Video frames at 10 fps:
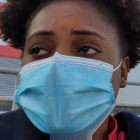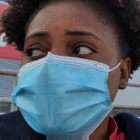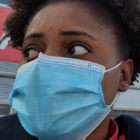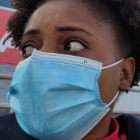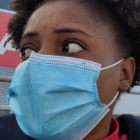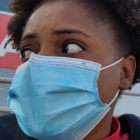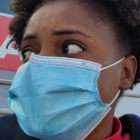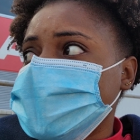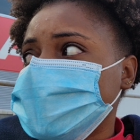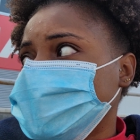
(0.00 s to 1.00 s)
so we only
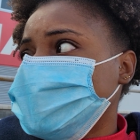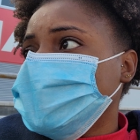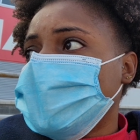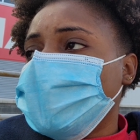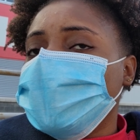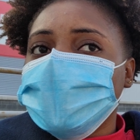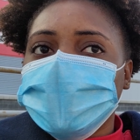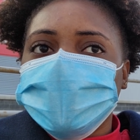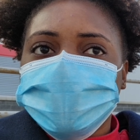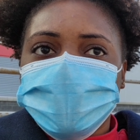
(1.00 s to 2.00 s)
start as like one
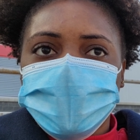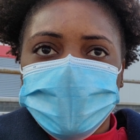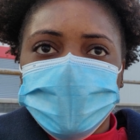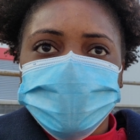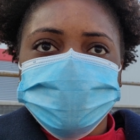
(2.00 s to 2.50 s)
and few